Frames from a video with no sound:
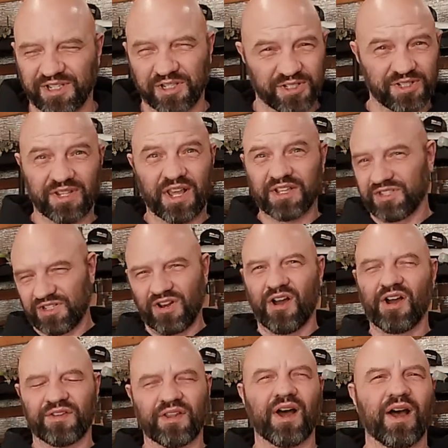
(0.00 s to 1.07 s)
That's that's
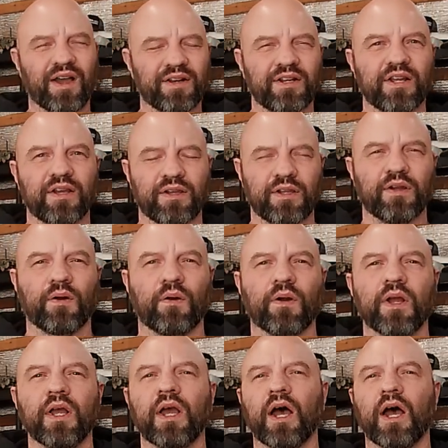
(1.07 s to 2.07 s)
not the idea here.